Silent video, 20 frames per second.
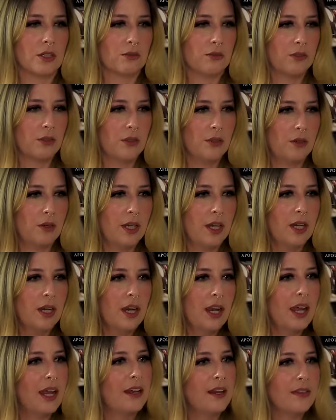to Krug.
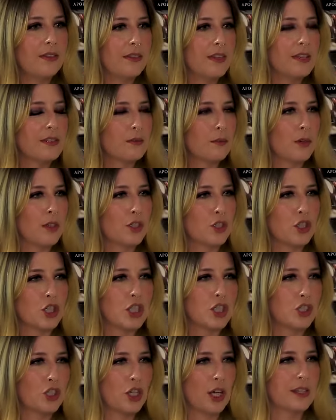And in this one,
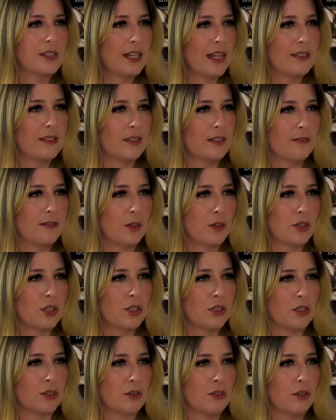she just has a
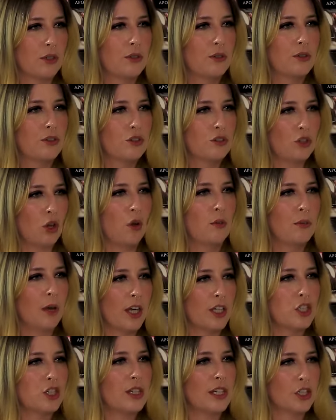devotion to Krug so
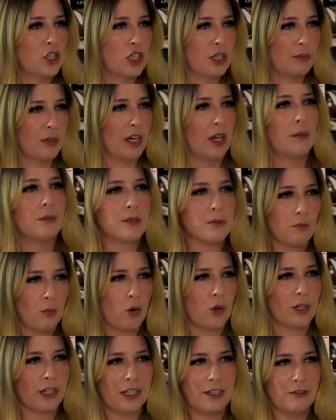much that she becomes
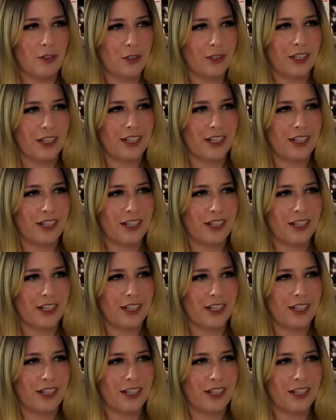more evil